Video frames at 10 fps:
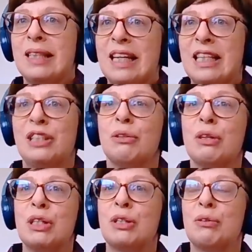
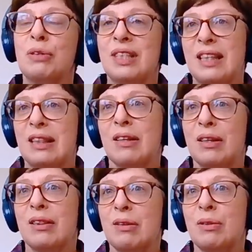dangerous, or is it
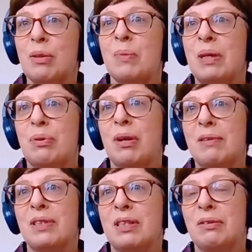the
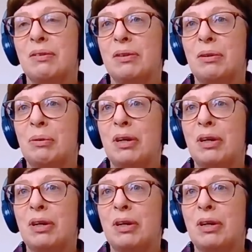midwives who